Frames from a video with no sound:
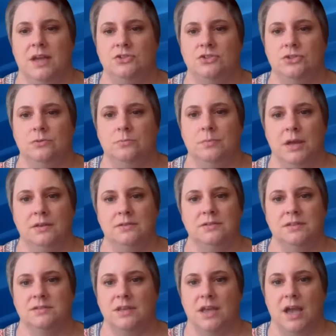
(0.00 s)
that 2
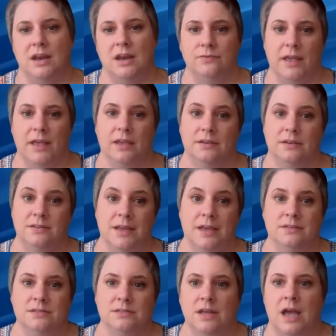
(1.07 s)
months, it's kind of like a
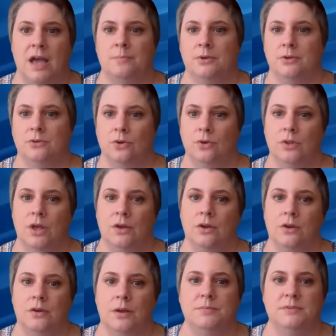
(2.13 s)
dead stop. You're no
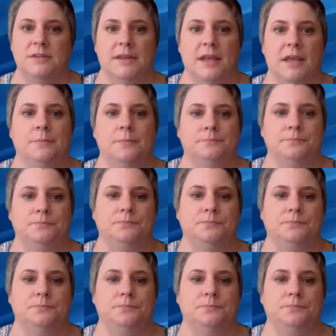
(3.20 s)
longer up to date.